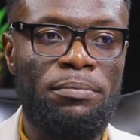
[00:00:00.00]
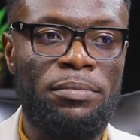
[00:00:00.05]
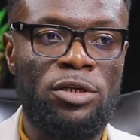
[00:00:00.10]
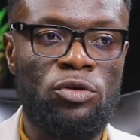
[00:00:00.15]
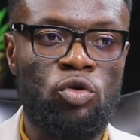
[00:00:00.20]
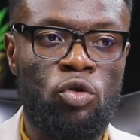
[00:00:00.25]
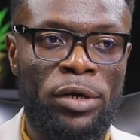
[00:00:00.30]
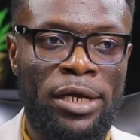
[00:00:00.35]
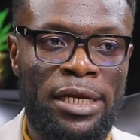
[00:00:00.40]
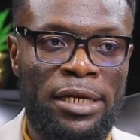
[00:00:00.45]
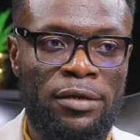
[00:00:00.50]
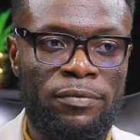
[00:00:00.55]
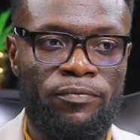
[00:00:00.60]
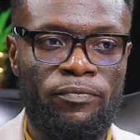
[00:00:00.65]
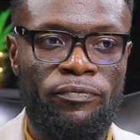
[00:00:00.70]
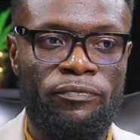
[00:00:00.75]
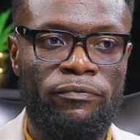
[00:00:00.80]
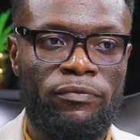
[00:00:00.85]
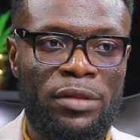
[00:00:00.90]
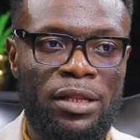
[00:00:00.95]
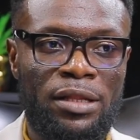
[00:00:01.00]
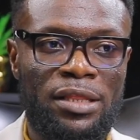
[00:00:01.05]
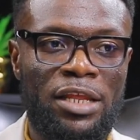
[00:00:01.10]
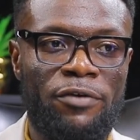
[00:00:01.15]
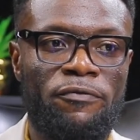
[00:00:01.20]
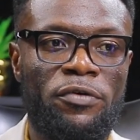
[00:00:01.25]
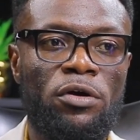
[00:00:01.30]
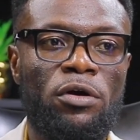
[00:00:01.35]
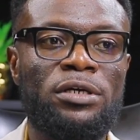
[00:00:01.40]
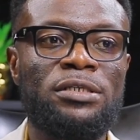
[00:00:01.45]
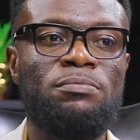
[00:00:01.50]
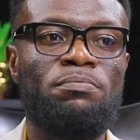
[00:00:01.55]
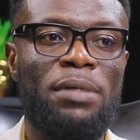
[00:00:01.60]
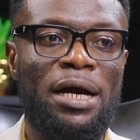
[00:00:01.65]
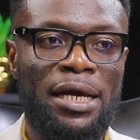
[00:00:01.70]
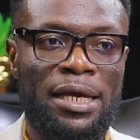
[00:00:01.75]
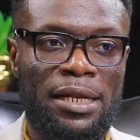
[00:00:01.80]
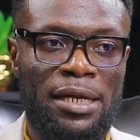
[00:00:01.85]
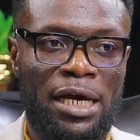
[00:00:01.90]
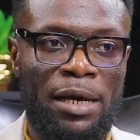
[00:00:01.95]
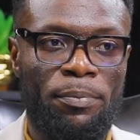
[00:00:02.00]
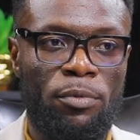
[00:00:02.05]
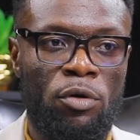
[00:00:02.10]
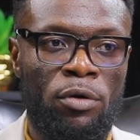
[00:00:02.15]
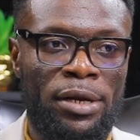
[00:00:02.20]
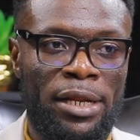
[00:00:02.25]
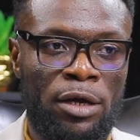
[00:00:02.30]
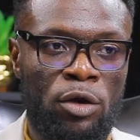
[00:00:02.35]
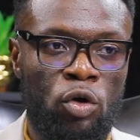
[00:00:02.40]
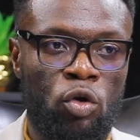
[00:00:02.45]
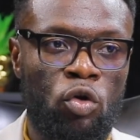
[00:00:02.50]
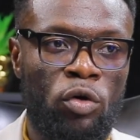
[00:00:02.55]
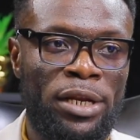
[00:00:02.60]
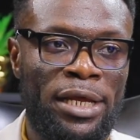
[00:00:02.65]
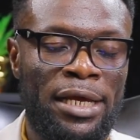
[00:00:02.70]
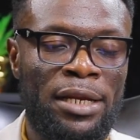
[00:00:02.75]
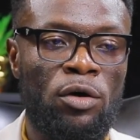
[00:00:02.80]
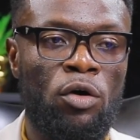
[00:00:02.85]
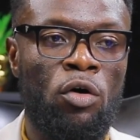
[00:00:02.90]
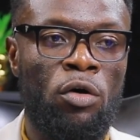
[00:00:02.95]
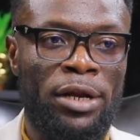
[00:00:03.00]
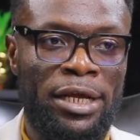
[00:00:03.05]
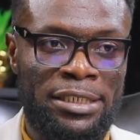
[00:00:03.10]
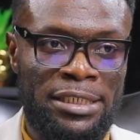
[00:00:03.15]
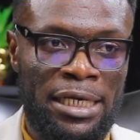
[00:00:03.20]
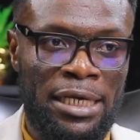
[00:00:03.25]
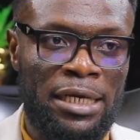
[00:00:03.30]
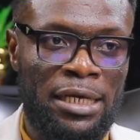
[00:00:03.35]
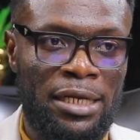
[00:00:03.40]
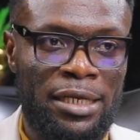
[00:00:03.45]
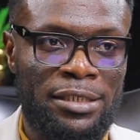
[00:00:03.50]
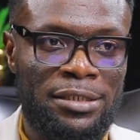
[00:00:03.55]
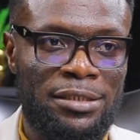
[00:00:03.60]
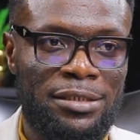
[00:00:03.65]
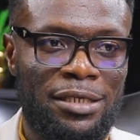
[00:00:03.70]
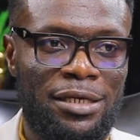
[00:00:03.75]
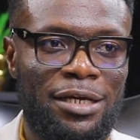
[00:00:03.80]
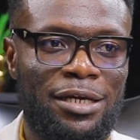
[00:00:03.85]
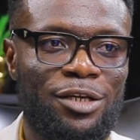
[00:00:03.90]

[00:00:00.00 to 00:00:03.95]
be doing the various backing up or the cloning or the checklist.